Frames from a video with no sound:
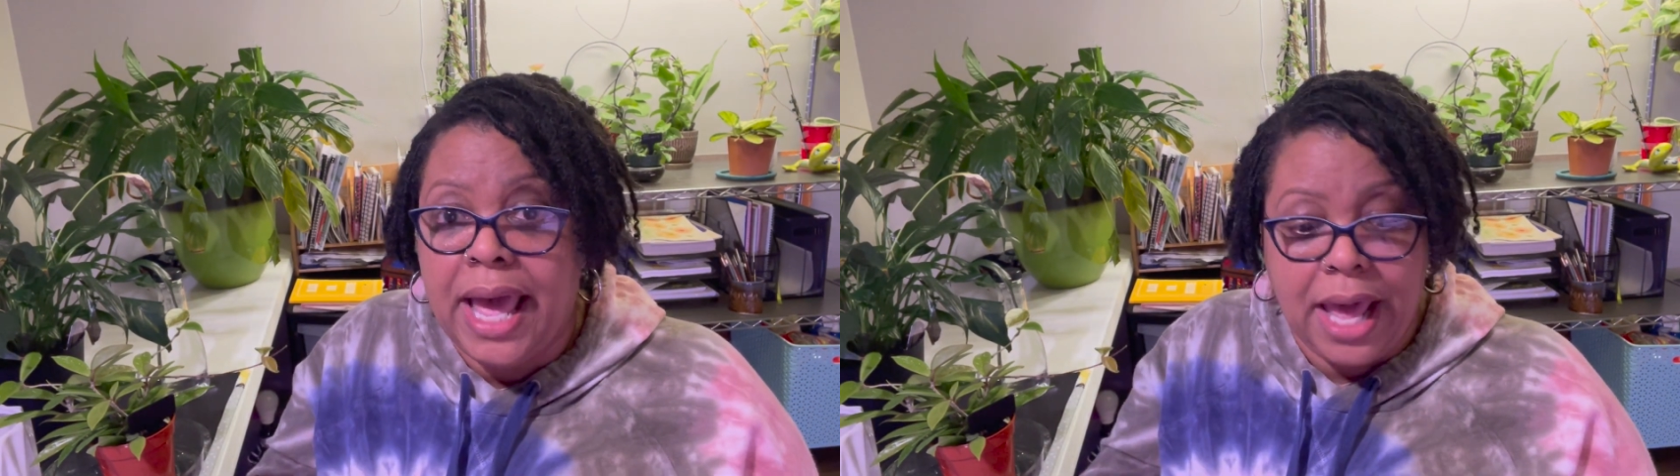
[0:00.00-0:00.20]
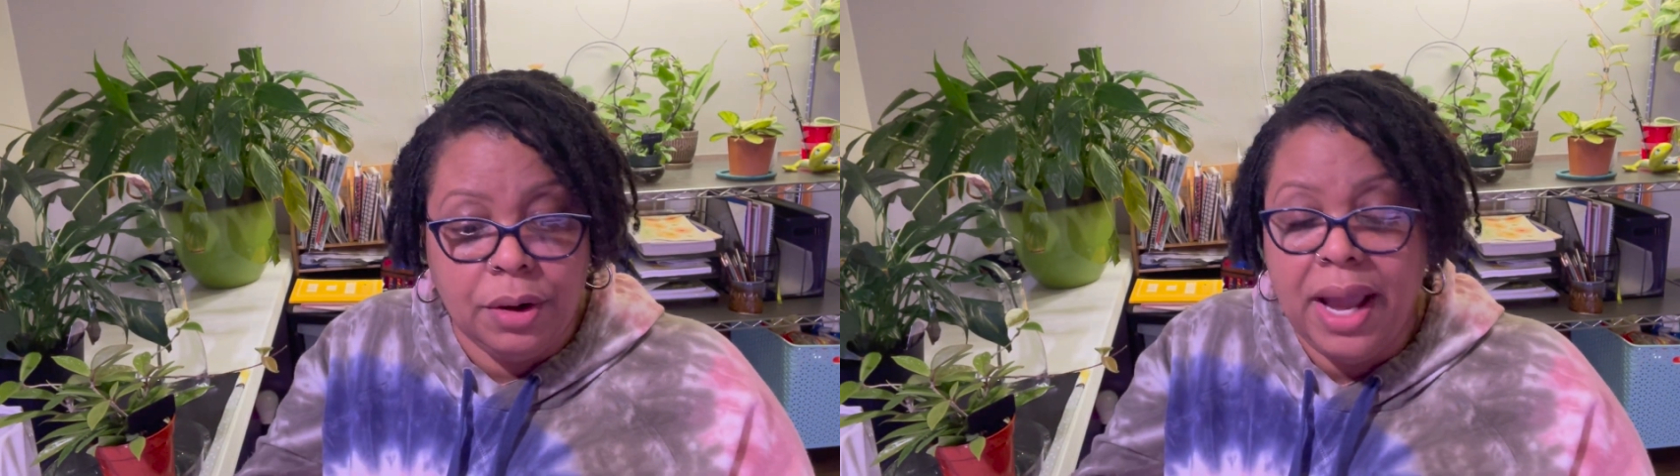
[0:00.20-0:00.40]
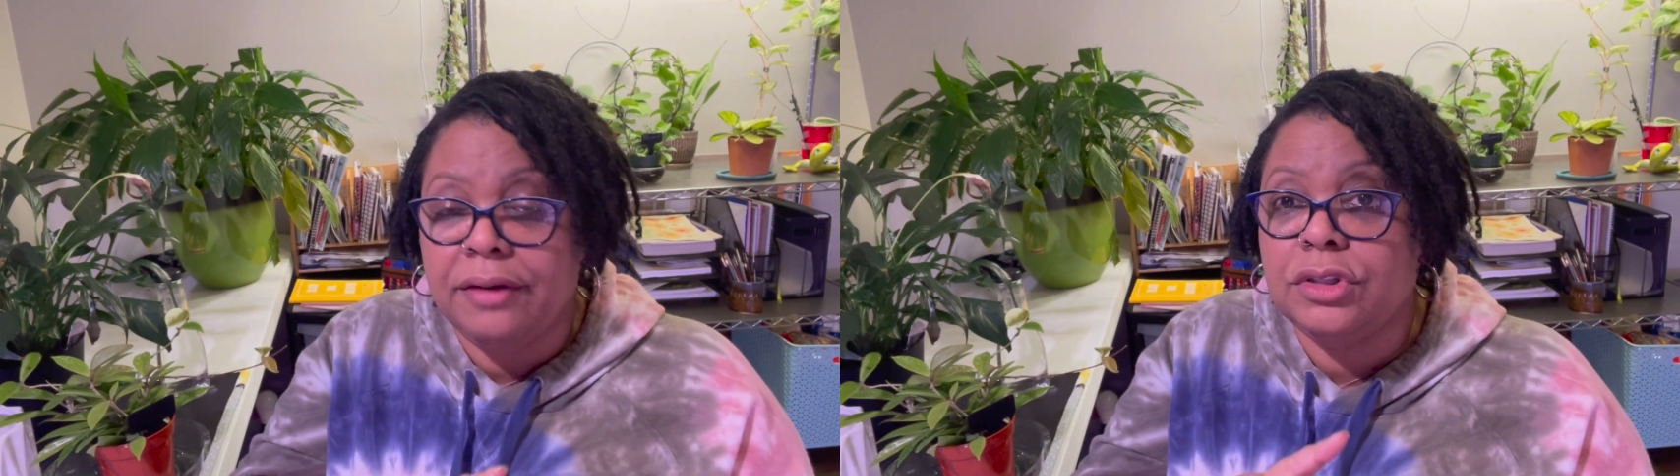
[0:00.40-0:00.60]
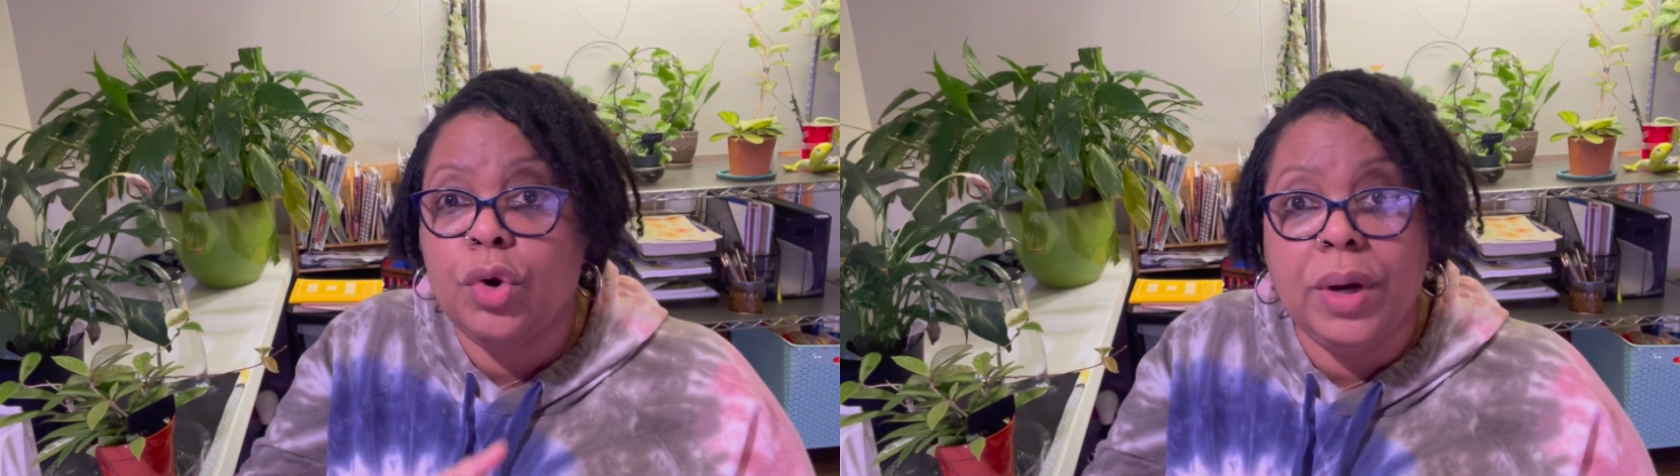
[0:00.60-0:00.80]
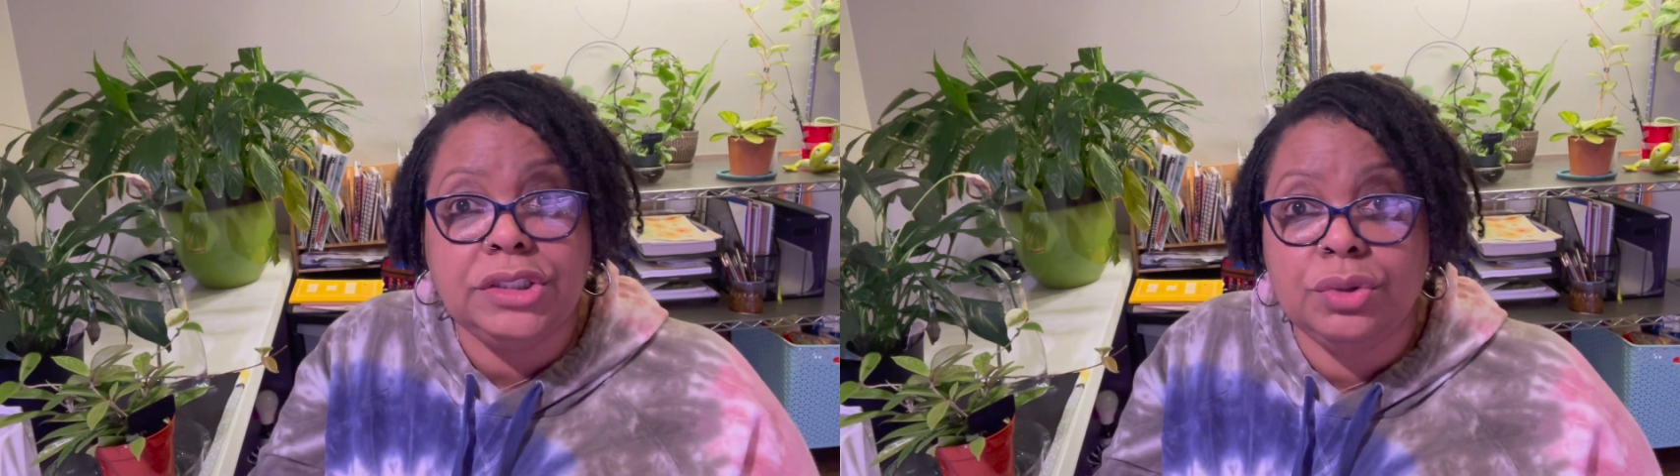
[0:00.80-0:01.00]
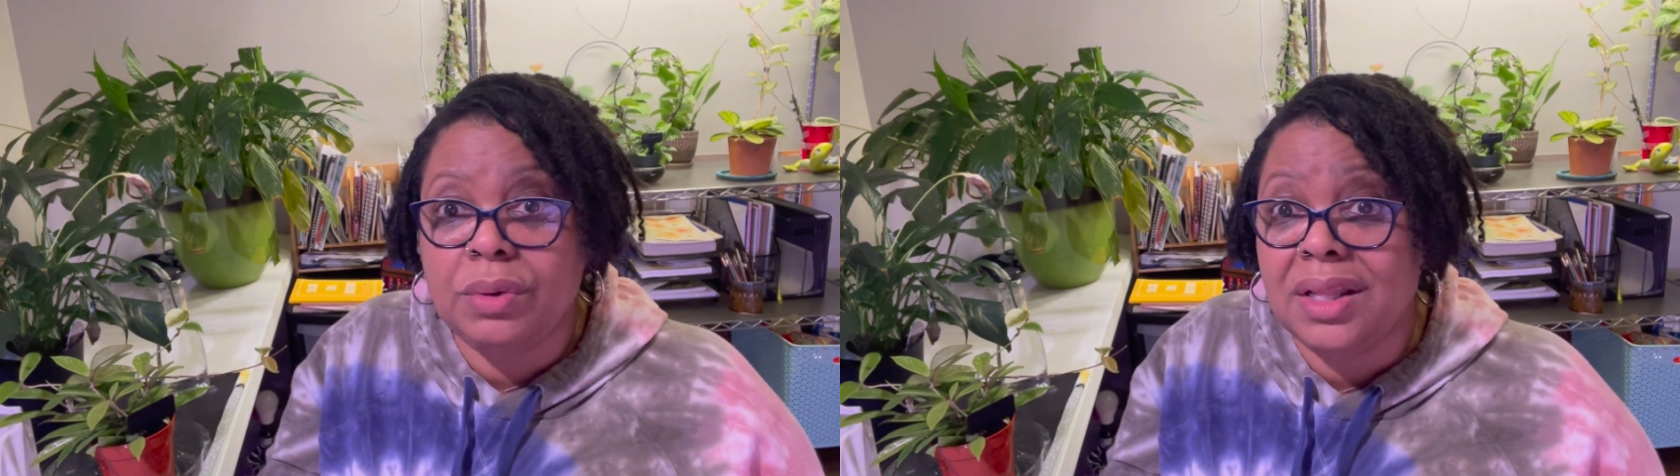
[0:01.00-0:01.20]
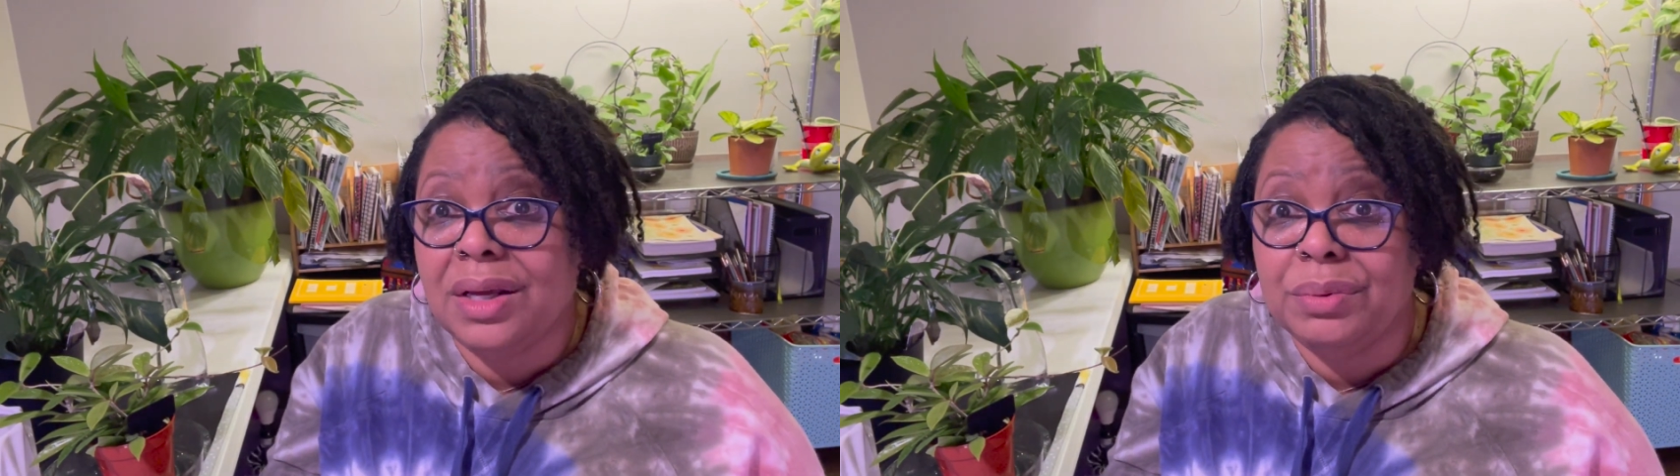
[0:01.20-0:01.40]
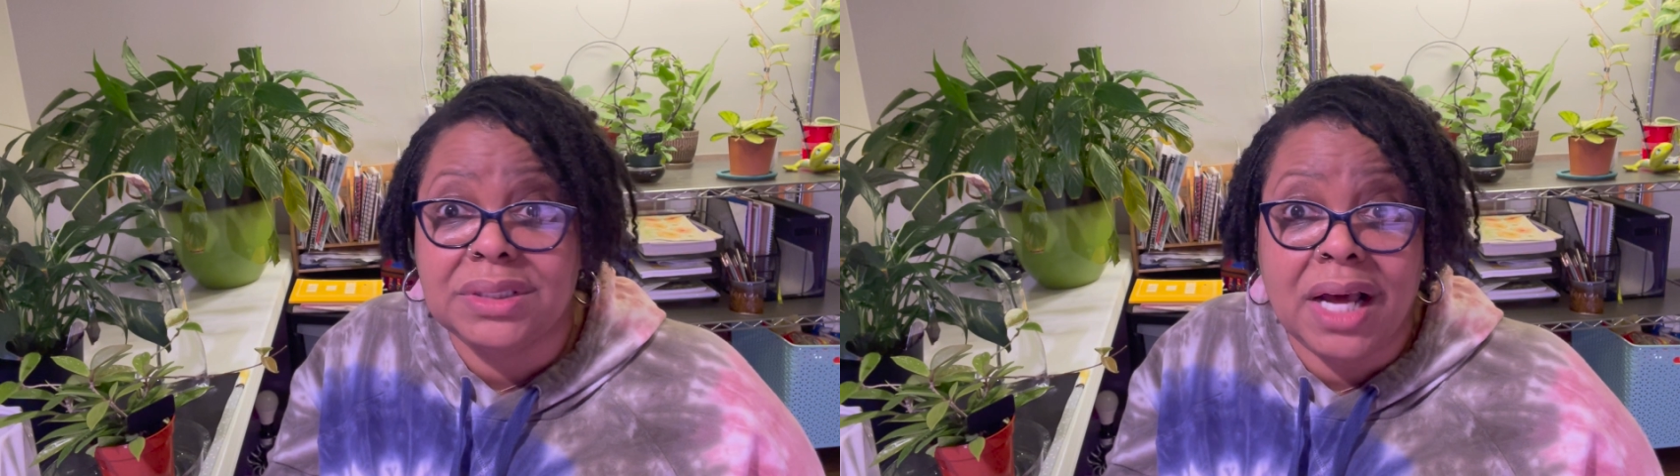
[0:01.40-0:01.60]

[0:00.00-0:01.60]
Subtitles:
I don't have to question whether it was